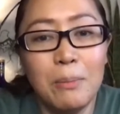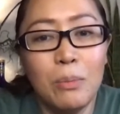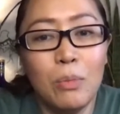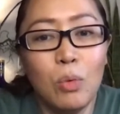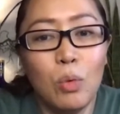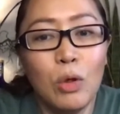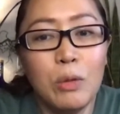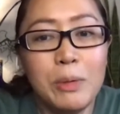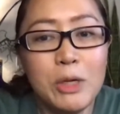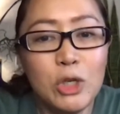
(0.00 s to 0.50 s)

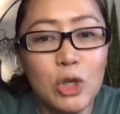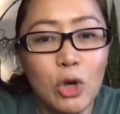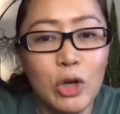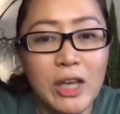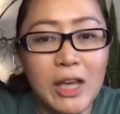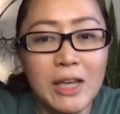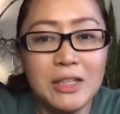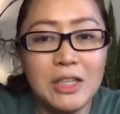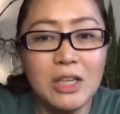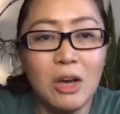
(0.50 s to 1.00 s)
We'll be
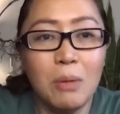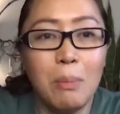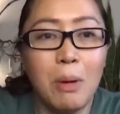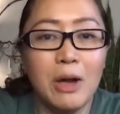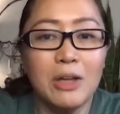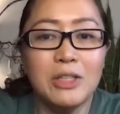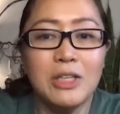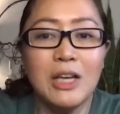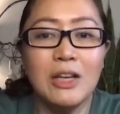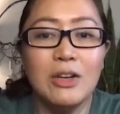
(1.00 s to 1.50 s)
showcasing a
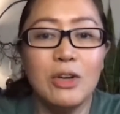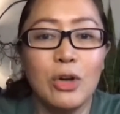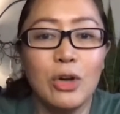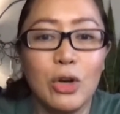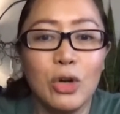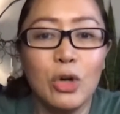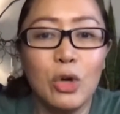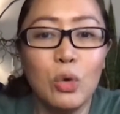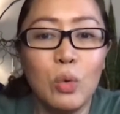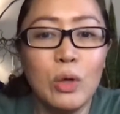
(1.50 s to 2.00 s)
bartender
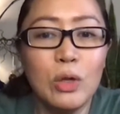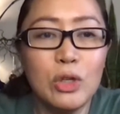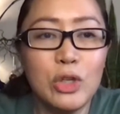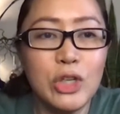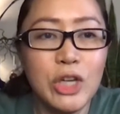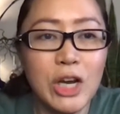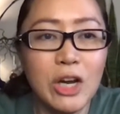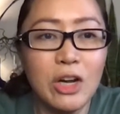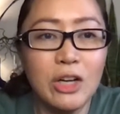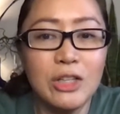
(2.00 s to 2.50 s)
who will
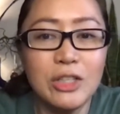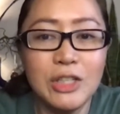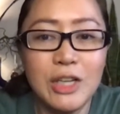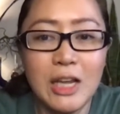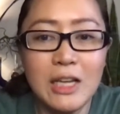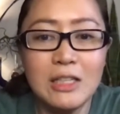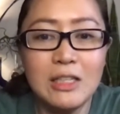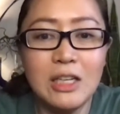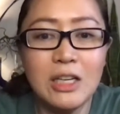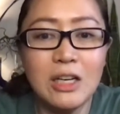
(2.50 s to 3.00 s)
share a
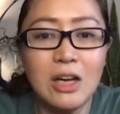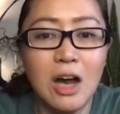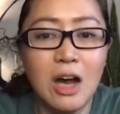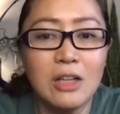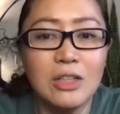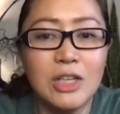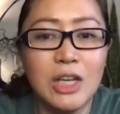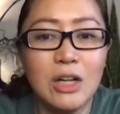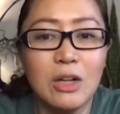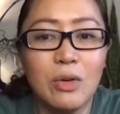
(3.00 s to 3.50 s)
tasty
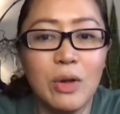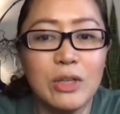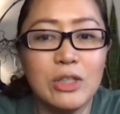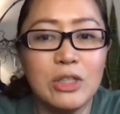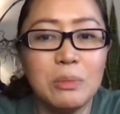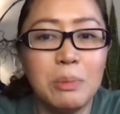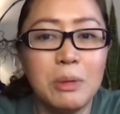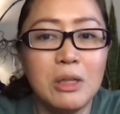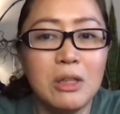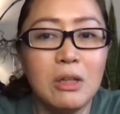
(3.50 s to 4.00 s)
cocktail
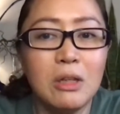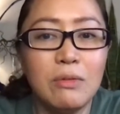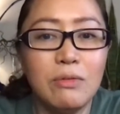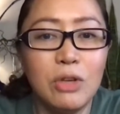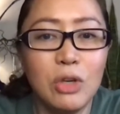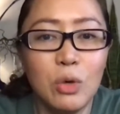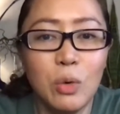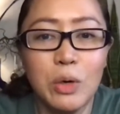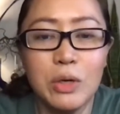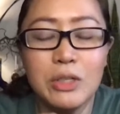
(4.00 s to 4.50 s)
recipe that
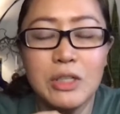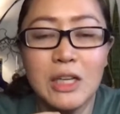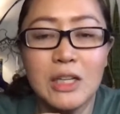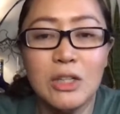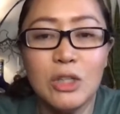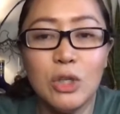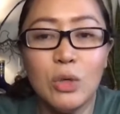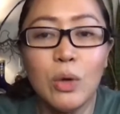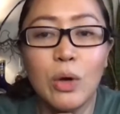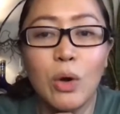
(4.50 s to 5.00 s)
viewers can
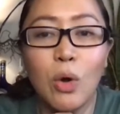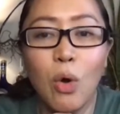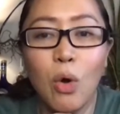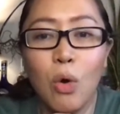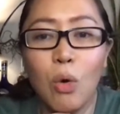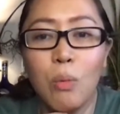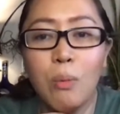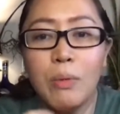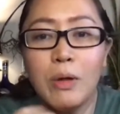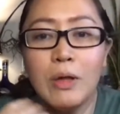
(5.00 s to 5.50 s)
do at
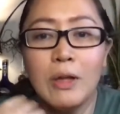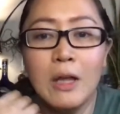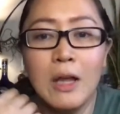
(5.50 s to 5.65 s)
home,